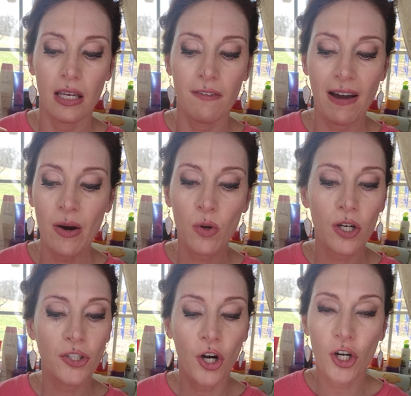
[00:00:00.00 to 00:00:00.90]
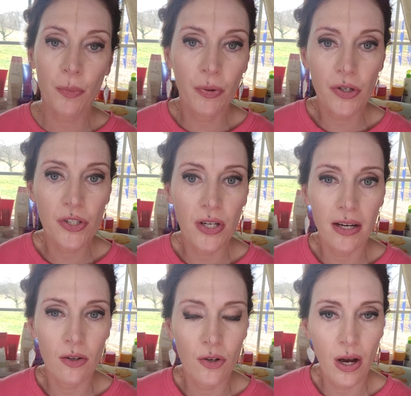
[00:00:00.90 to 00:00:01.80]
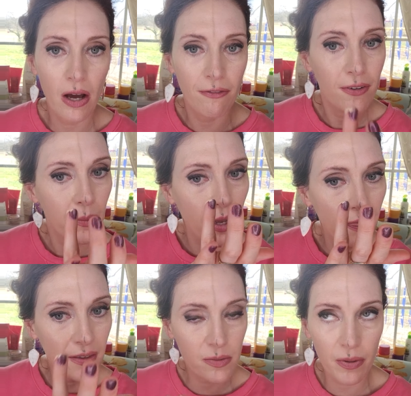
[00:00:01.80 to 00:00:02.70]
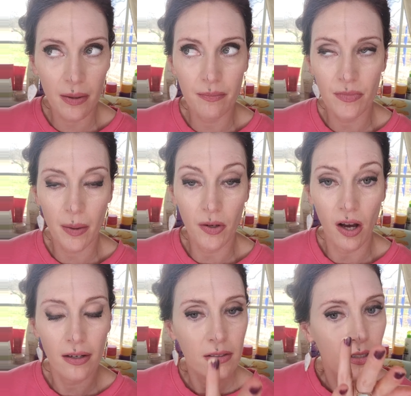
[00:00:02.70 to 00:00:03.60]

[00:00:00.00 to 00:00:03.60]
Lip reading: If I were a darker person, I don't know how I'd feel about this, but I'm not.